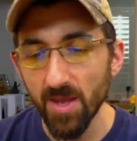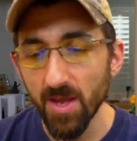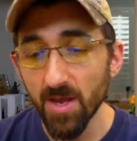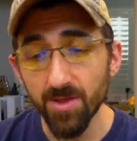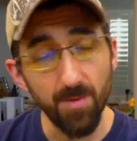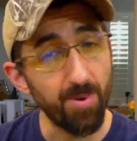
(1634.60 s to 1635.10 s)

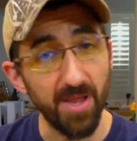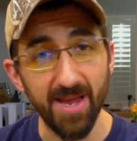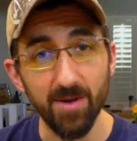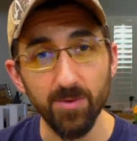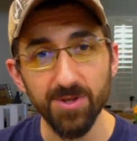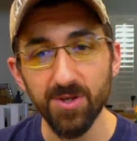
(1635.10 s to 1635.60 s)
The
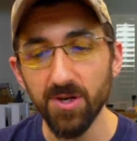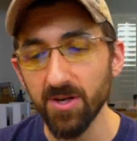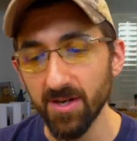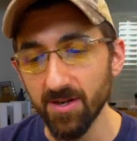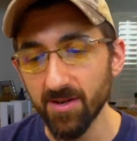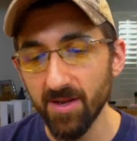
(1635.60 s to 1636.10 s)
plan was
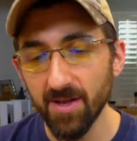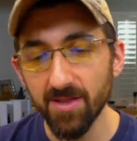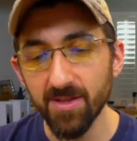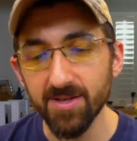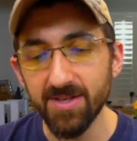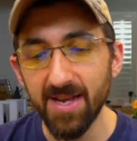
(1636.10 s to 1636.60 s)
good.
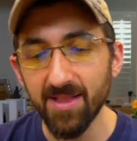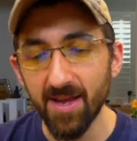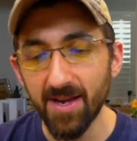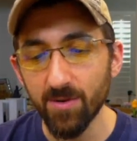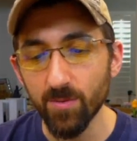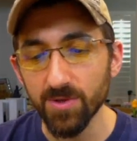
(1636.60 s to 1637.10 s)
The
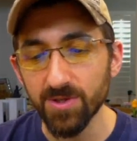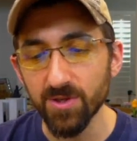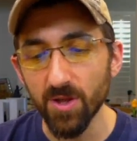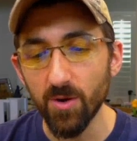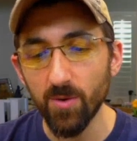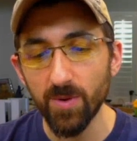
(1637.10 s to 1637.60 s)
daylight was
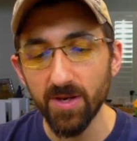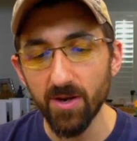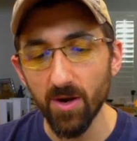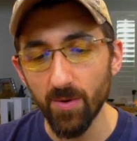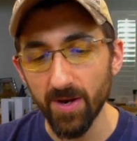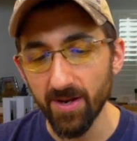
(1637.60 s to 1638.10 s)
slow in
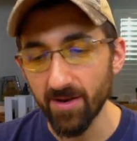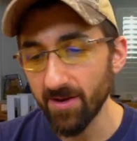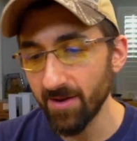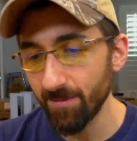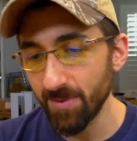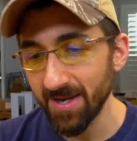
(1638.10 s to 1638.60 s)
going,
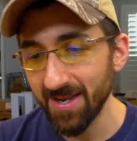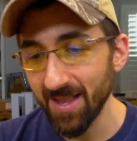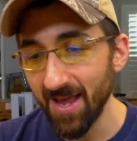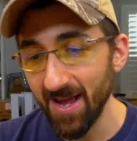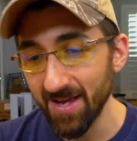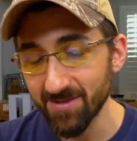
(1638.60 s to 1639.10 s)
but at
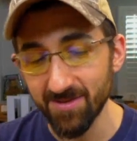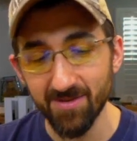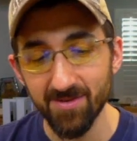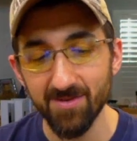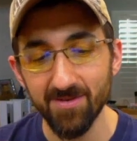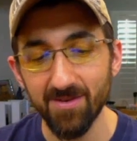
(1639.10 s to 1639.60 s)
last
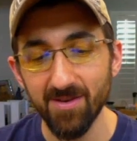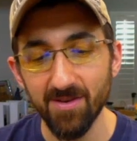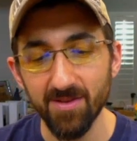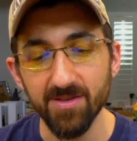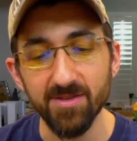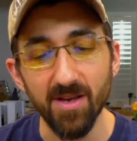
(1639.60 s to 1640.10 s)

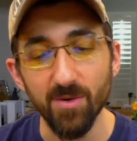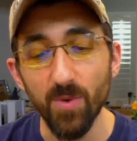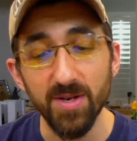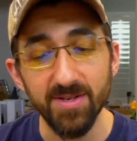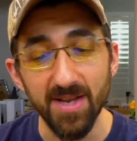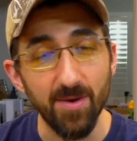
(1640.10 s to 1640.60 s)
the sun
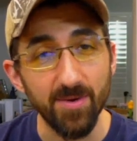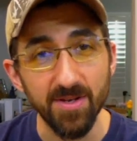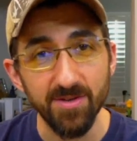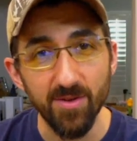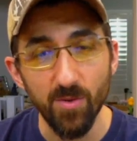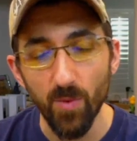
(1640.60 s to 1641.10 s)
went down into
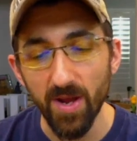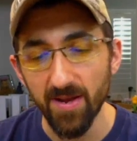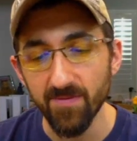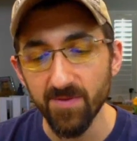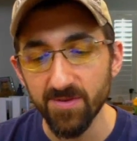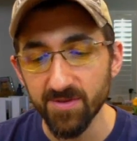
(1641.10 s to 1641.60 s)
the
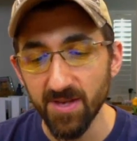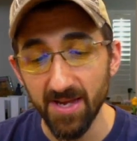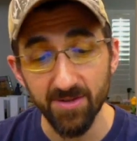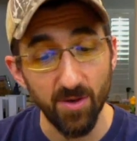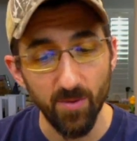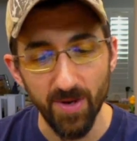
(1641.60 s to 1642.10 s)
waves, as
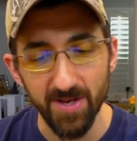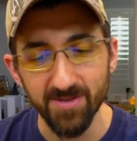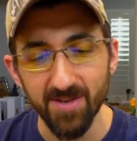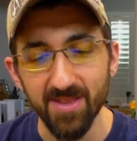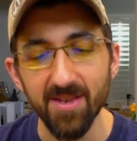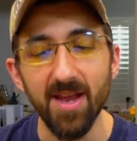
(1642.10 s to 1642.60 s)
always,
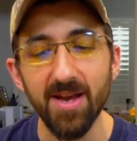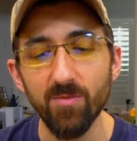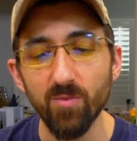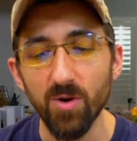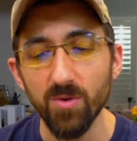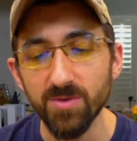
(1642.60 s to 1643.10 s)
and the night
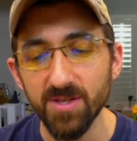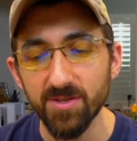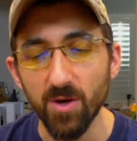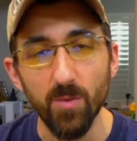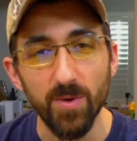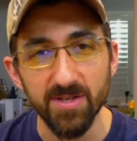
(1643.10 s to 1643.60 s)
rose, as
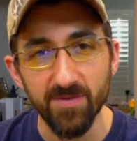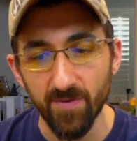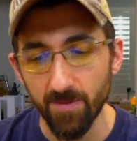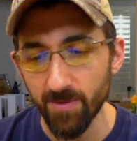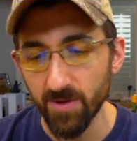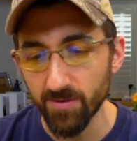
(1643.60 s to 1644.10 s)
always,
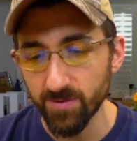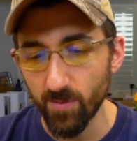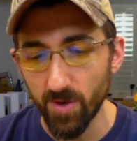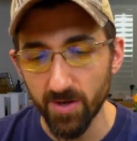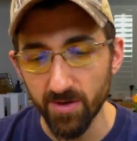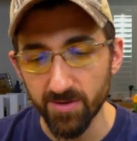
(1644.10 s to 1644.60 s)
from those
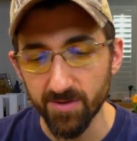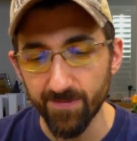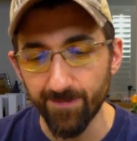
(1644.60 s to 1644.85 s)
waters.